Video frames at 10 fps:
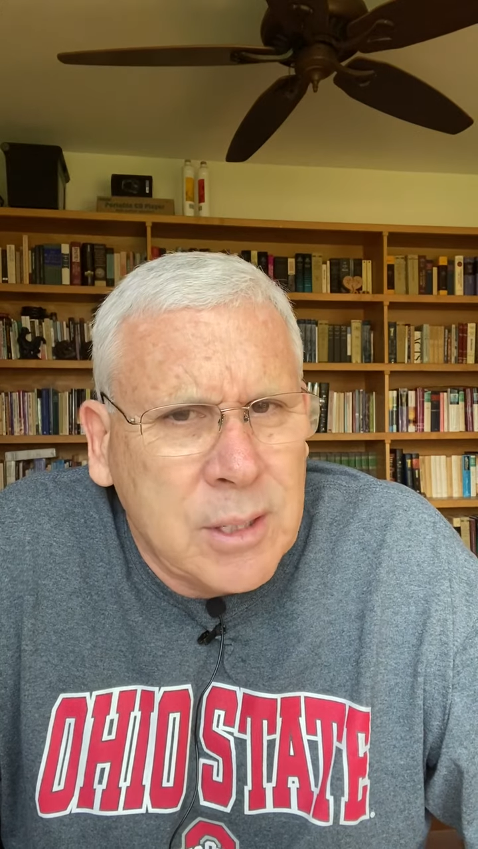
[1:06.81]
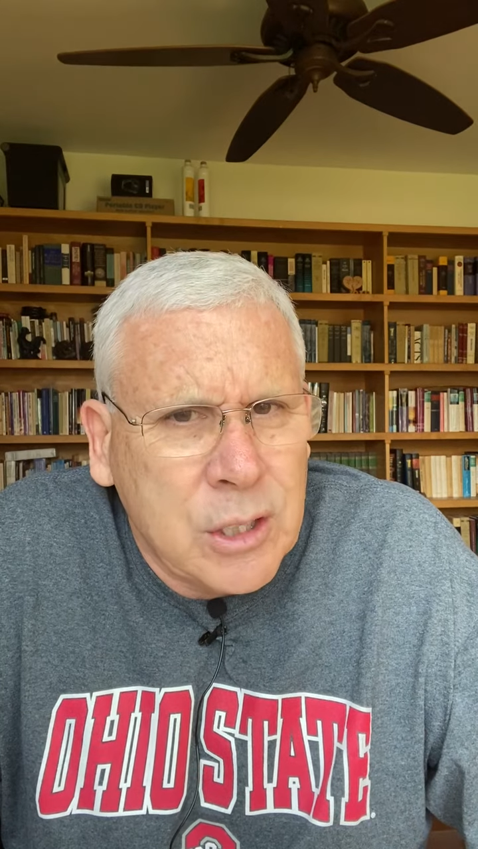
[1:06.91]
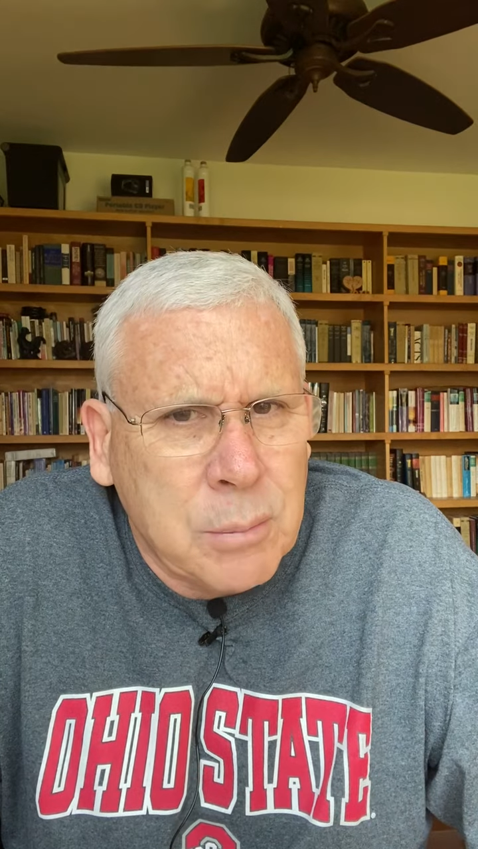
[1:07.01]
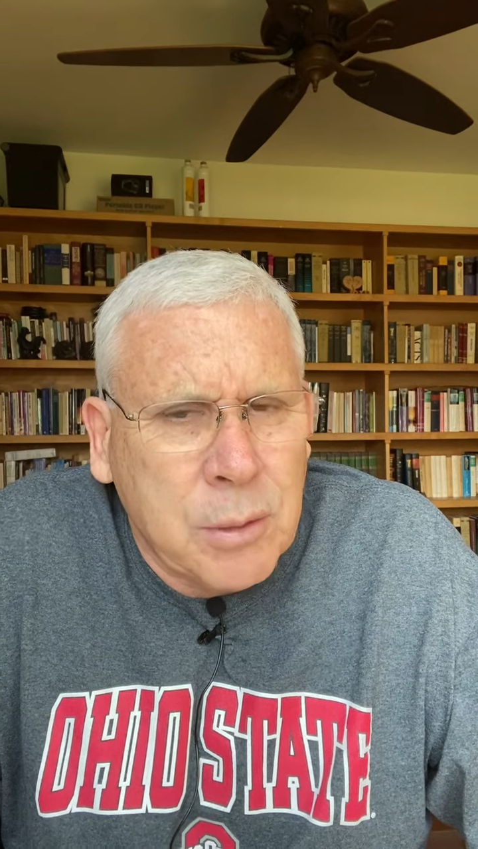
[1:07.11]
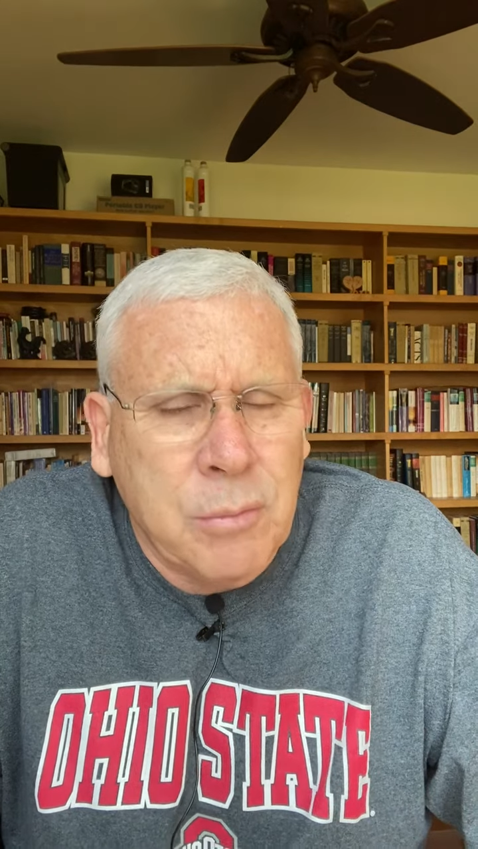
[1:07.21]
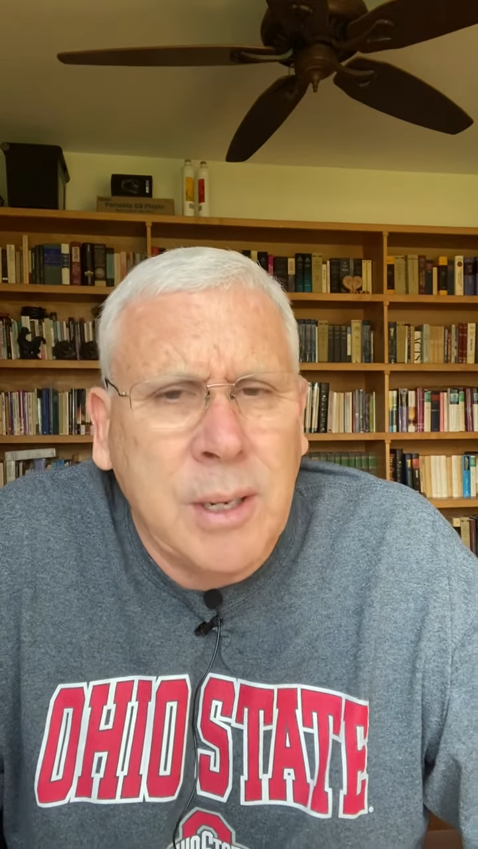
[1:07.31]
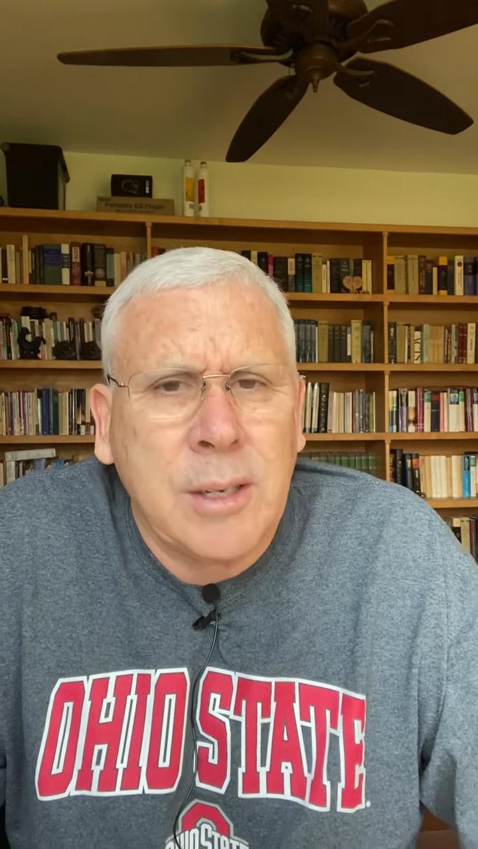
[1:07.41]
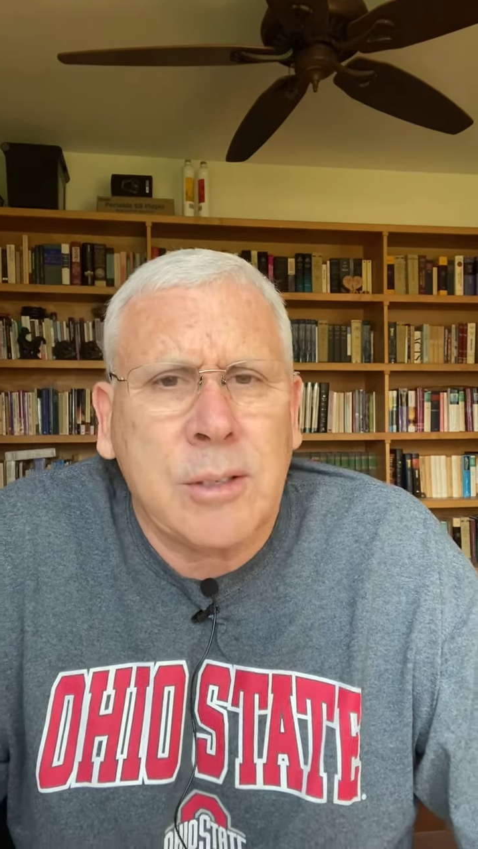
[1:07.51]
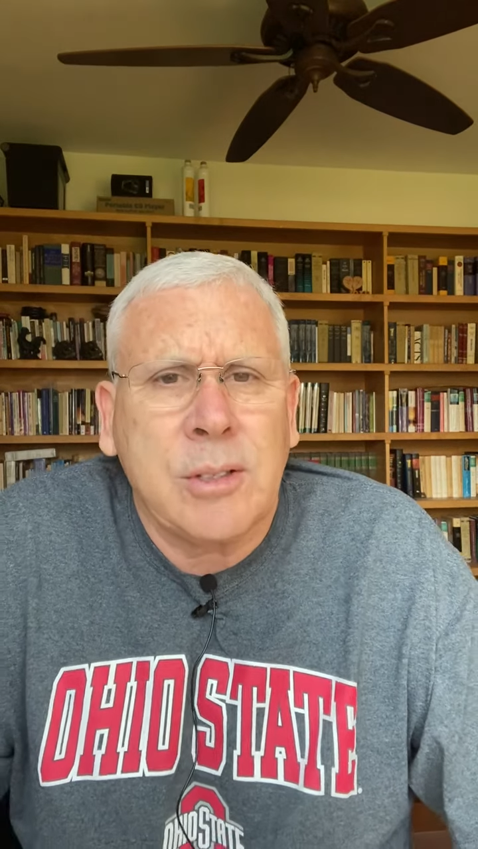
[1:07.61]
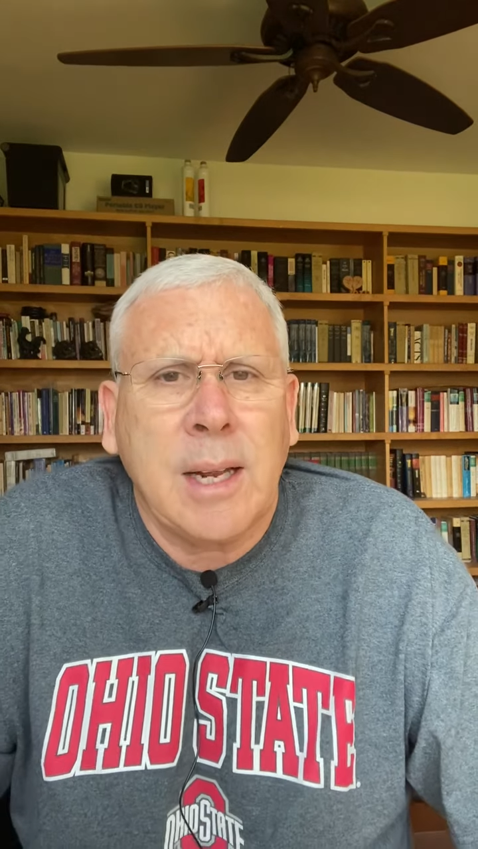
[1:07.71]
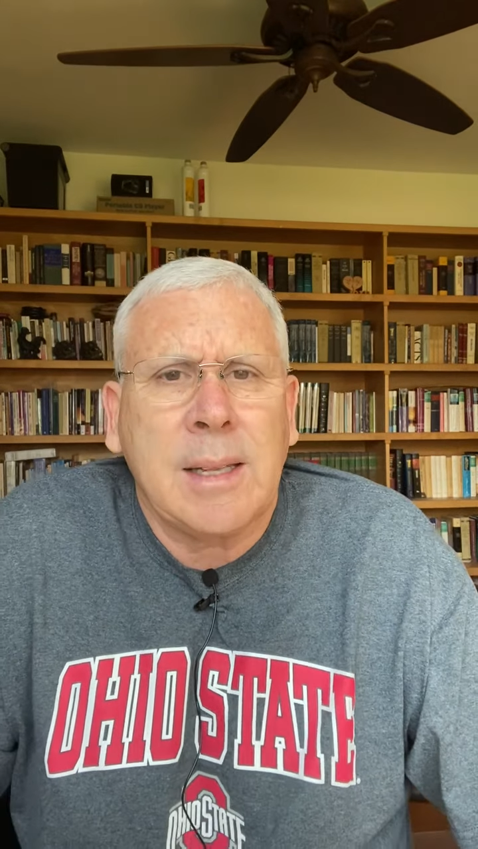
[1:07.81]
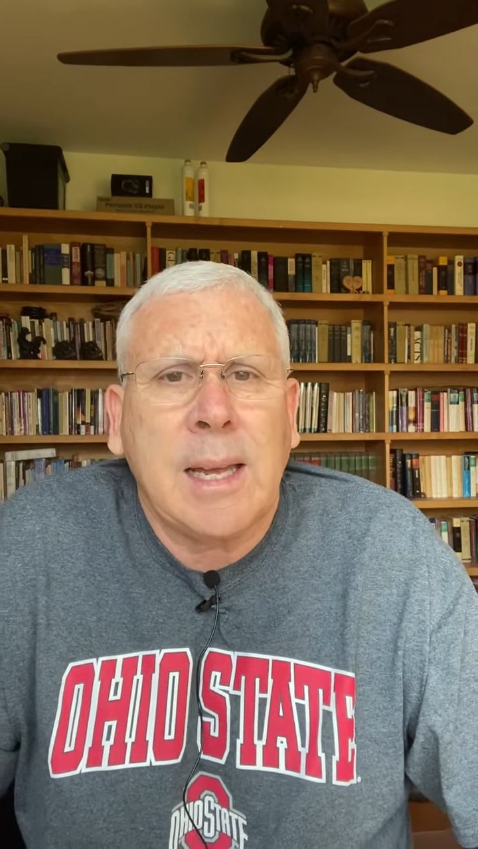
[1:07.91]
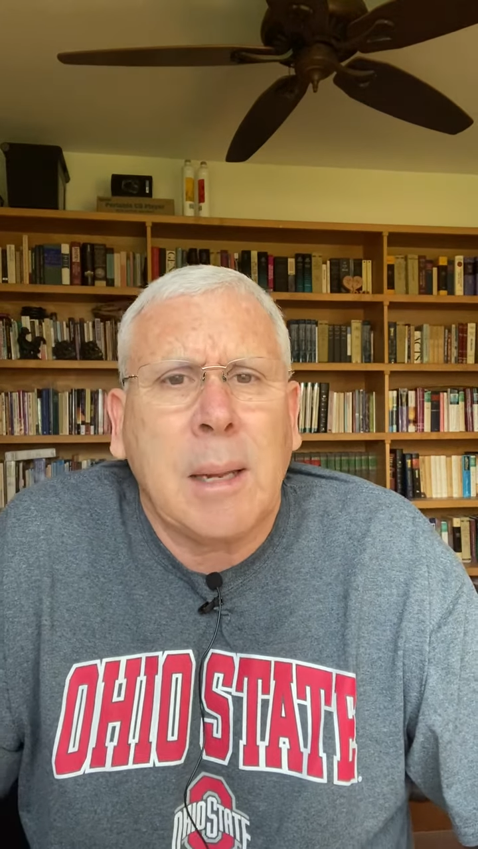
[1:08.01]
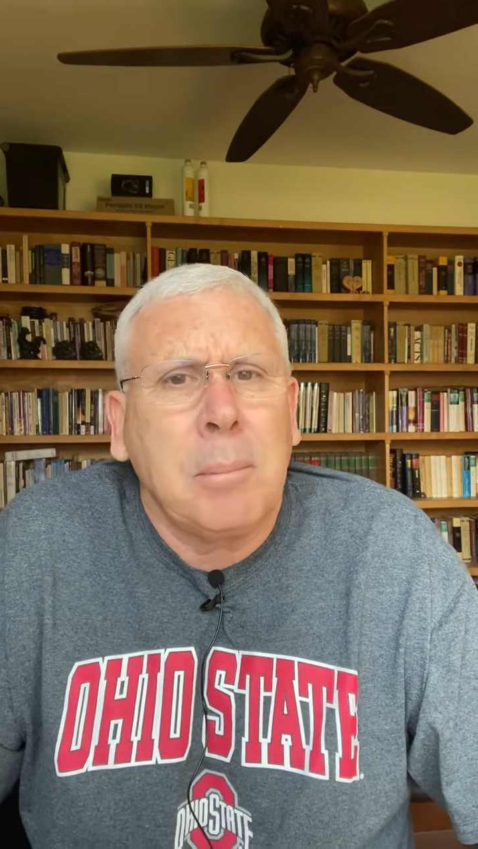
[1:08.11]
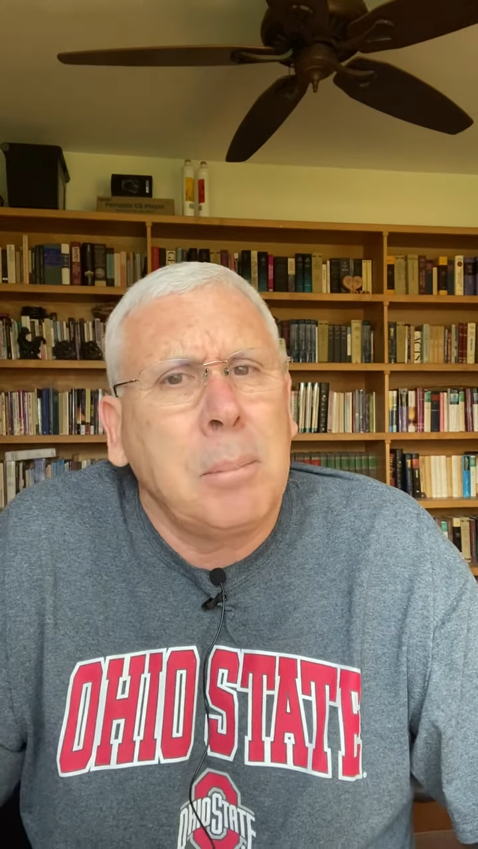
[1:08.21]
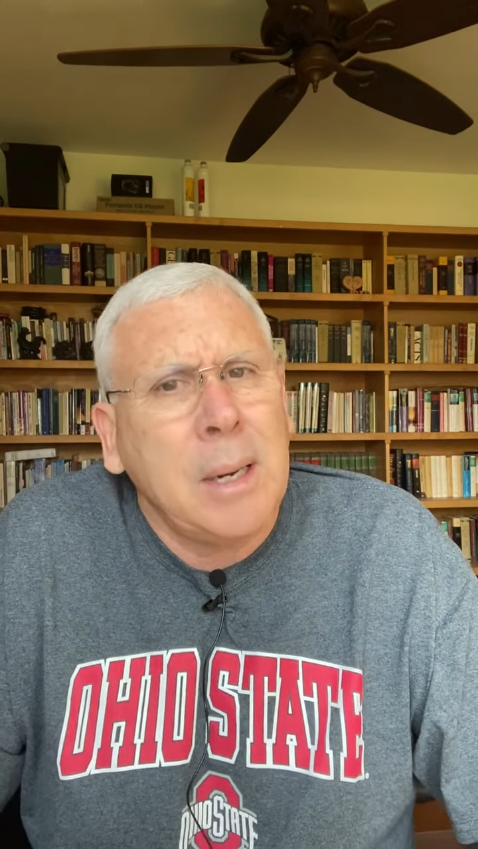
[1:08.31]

discipline. We understand that.